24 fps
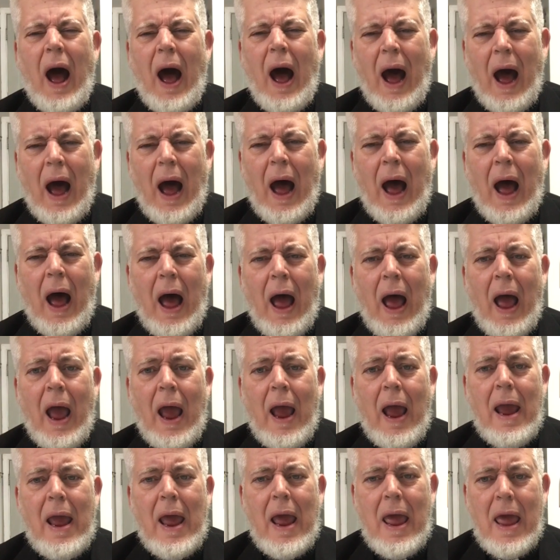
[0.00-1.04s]

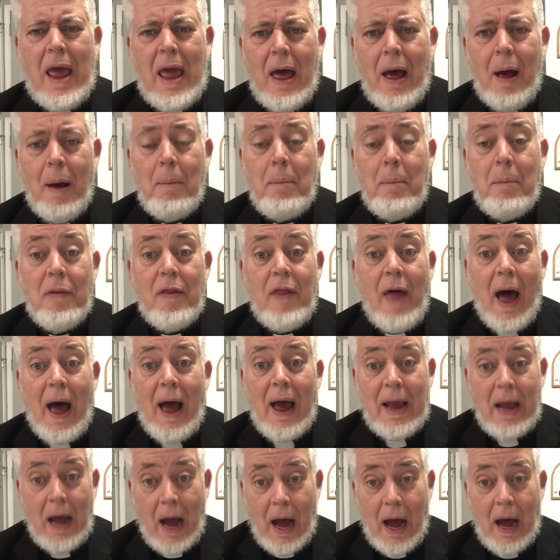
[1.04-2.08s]
I am
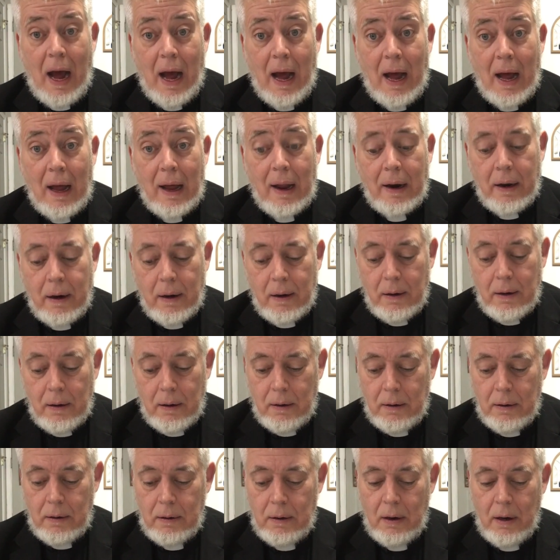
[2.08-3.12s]
thy God.
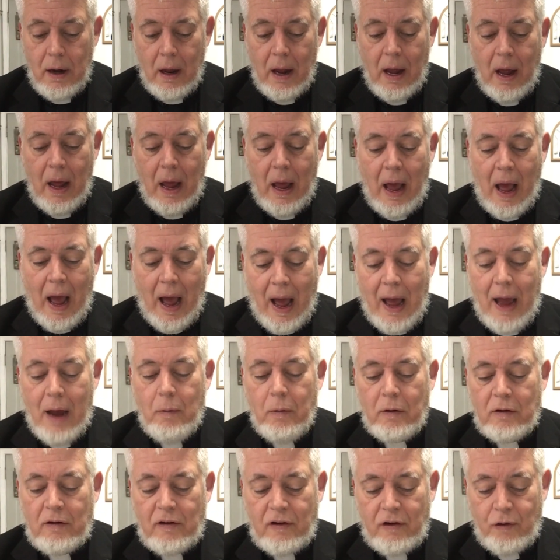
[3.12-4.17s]
I
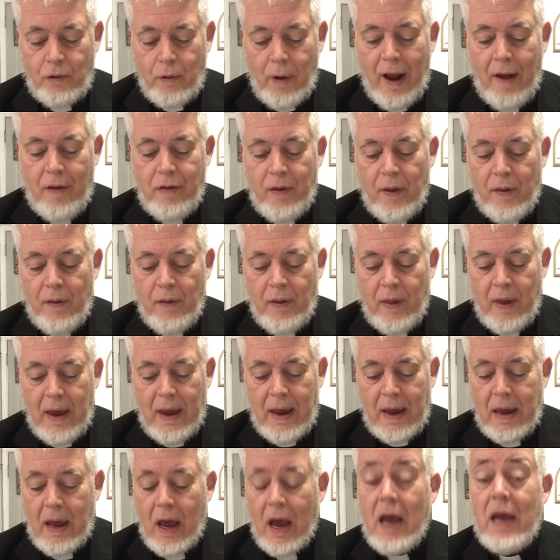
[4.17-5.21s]
will strengthen
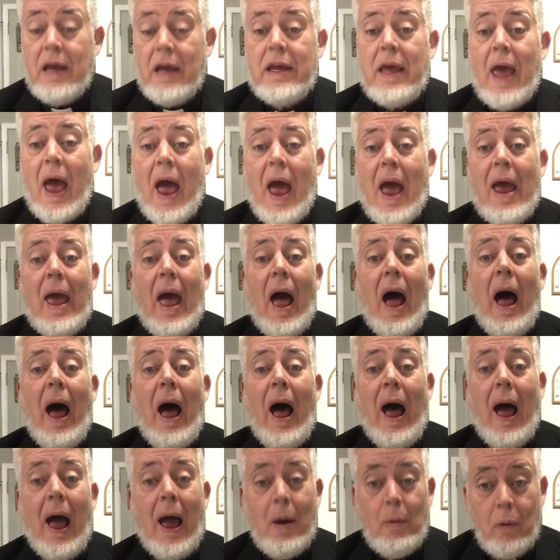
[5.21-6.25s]
thee, yea,
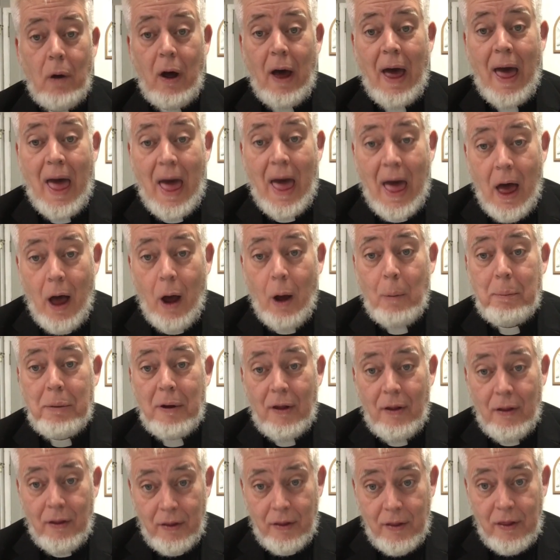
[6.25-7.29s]
I will help
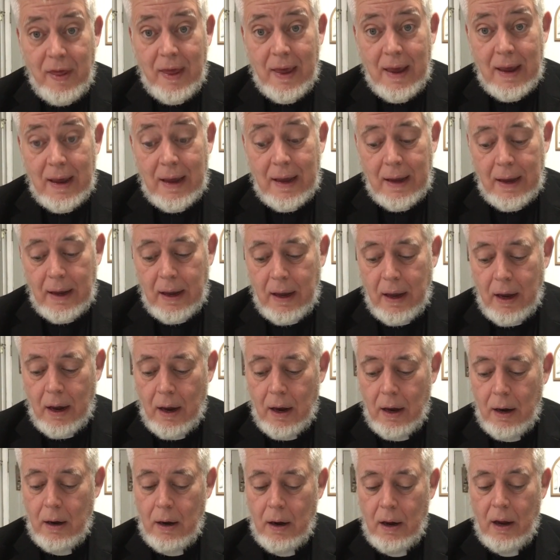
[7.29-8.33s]
thee.
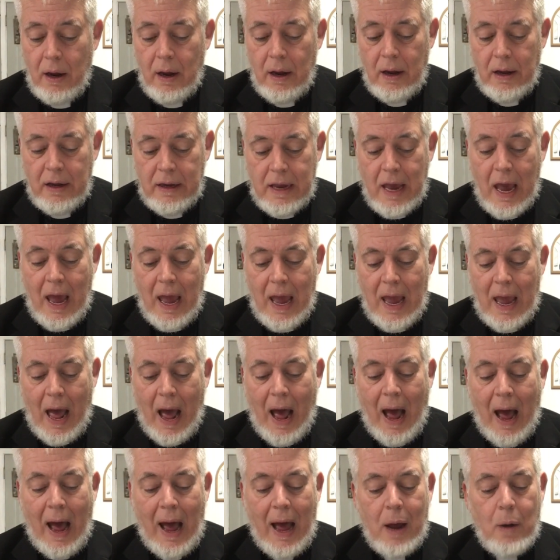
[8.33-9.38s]
Yea,
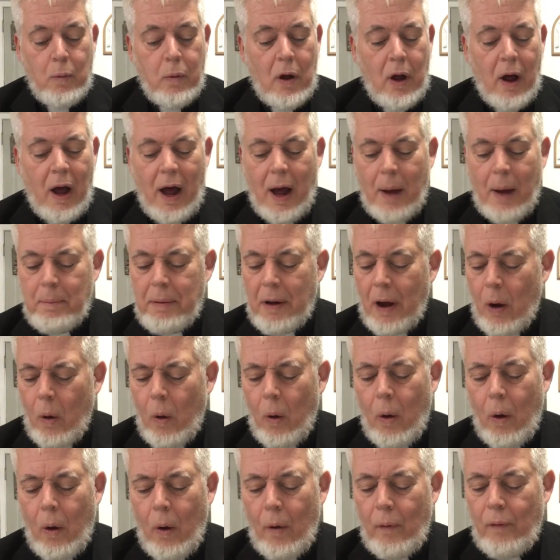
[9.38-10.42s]
I will
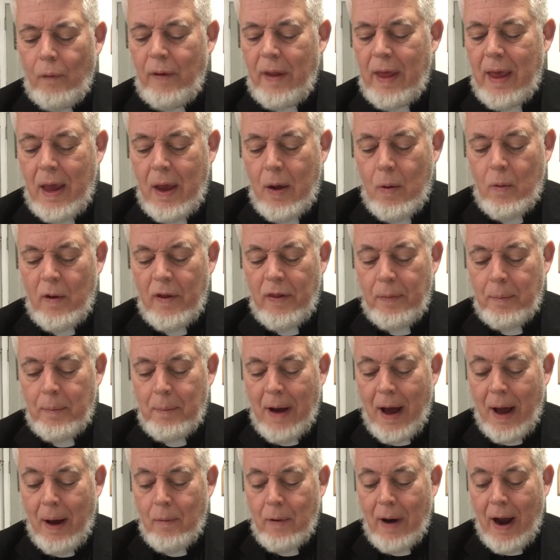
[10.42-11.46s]
uphold thee with
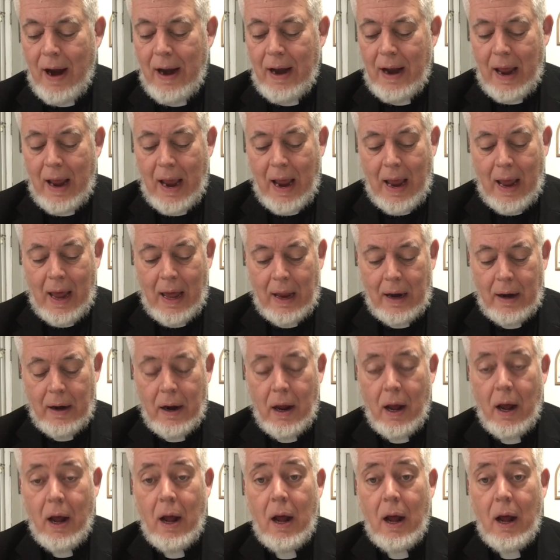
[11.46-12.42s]
my right hand